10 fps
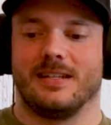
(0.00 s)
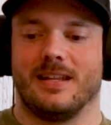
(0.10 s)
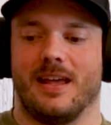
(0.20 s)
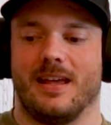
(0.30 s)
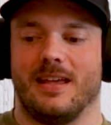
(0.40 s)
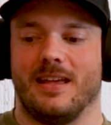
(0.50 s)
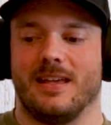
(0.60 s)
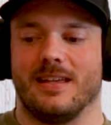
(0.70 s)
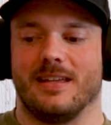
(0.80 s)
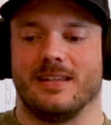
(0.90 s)
today
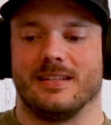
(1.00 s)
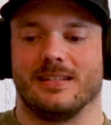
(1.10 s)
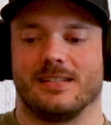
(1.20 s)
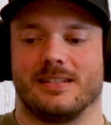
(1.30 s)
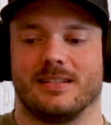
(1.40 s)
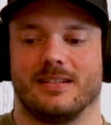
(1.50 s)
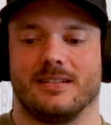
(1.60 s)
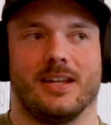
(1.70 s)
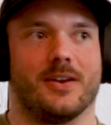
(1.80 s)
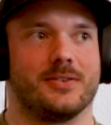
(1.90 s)
is
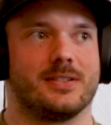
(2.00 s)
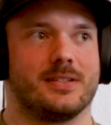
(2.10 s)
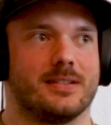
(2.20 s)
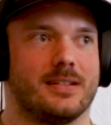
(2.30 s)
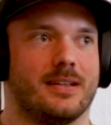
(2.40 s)
Toast,